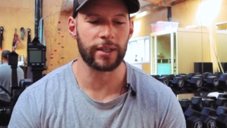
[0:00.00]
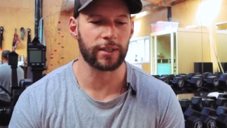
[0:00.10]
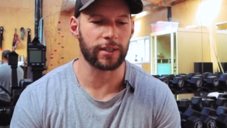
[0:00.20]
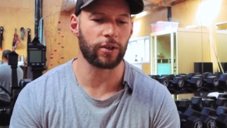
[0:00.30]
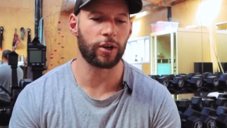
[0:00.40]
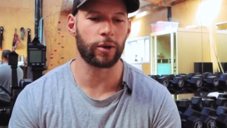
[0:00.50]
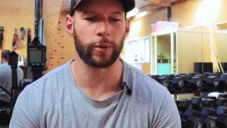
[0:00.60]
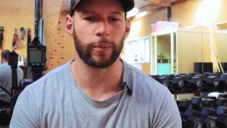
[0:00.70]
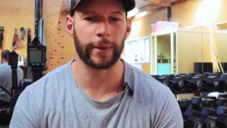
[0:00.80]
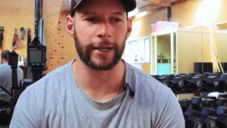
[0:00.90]
It's, it's
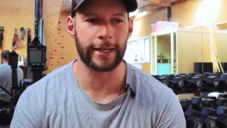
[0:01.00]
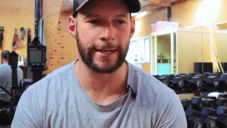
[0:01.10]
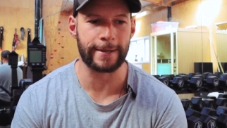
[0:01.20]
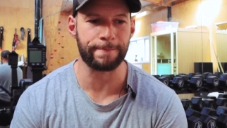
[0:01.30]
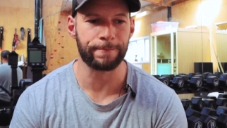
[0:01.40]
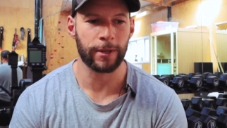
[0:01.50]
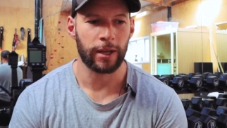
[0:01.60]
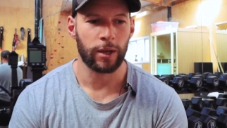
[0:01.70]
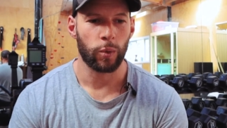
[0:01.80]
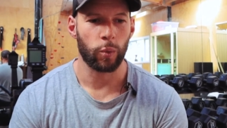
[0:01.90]
horrible, but um,
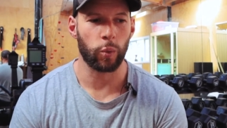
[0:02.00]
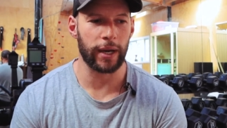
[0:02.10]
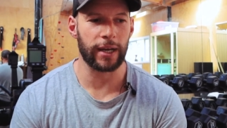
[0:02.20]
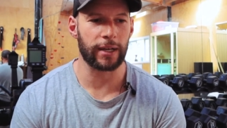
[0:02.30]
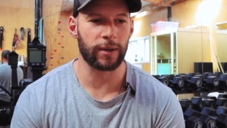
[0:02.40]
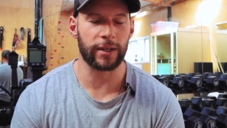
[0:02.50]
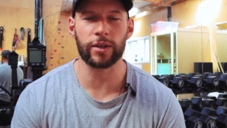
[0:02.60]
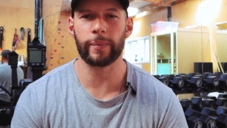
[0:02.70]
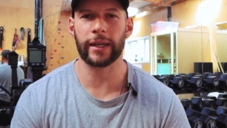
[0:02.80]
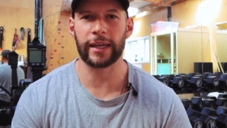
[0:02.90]
when
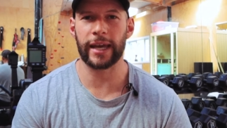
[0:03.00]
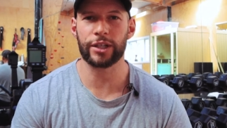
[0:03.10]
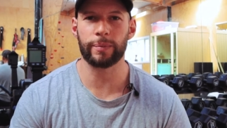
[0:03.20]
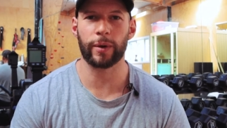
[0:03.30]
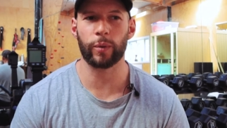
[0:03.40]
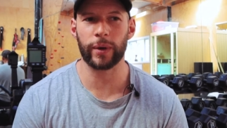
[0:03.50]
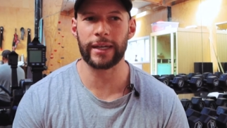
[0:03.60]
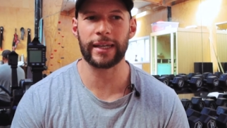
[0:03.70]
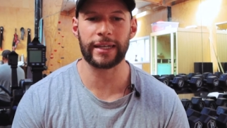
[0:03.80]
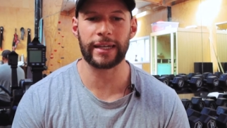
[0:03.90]
he's on medication, but
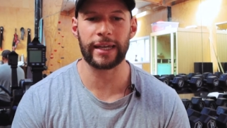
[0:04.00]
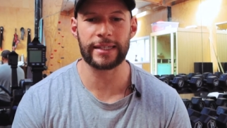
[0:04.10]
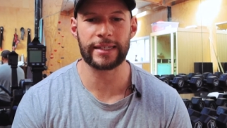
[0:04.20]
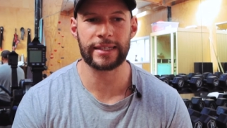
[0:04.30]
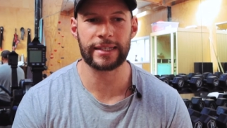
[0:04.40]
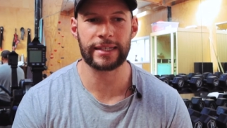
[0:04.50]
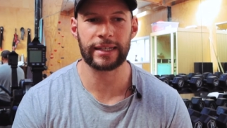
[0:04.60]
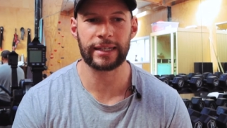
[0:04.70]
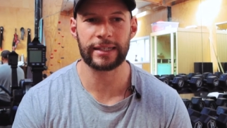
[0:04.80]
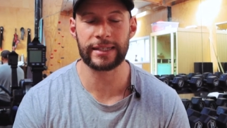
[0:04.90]
when he
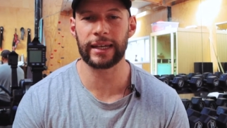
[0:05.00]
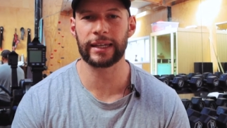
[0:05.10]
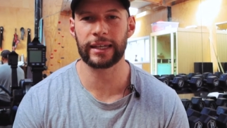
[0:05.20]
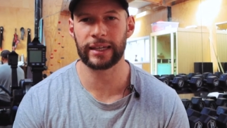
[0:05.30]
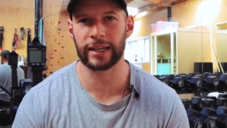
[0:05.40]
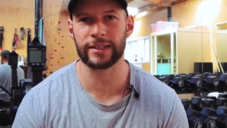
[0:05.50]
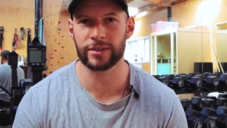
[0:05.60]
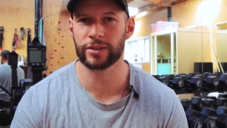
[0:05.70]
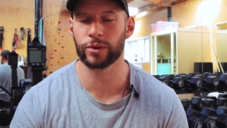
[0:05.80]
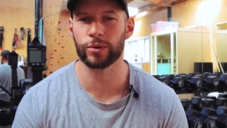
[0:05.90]
gets sick, it's
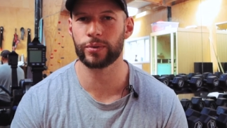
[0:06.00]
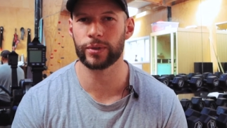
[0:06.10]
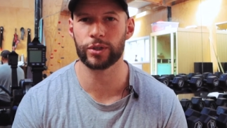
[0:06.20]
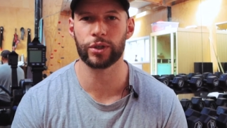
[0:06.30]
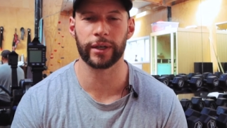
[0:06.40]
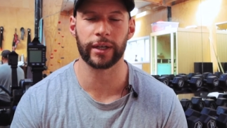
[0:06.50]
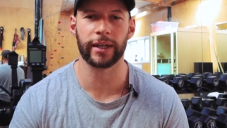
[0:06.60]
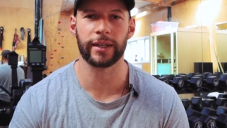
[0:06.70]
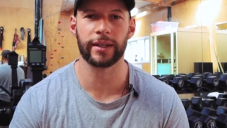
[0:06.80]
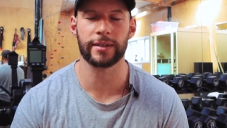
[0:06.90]
still
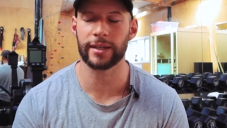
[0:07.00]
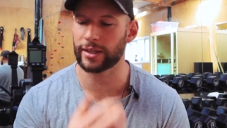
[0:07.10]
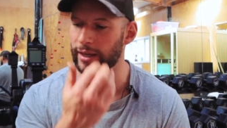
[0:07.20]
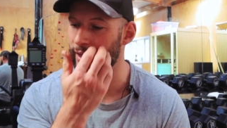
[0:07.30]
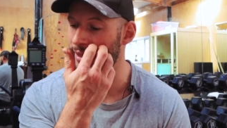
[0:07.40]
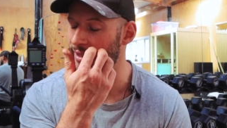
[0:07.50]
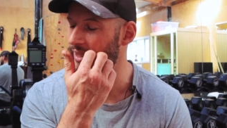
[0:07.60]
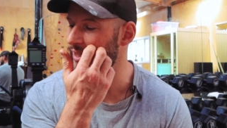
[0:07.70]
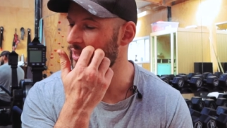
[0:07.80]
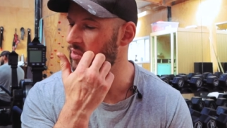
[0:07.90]
triggering the, se- uh, the
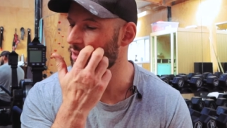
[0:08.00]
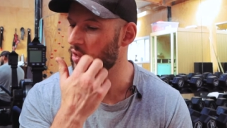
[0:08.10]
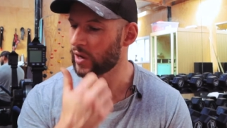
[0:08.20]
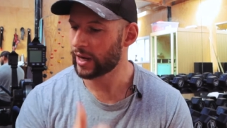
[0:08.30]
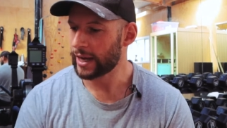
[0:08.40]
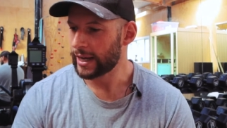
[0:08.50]
seizures. So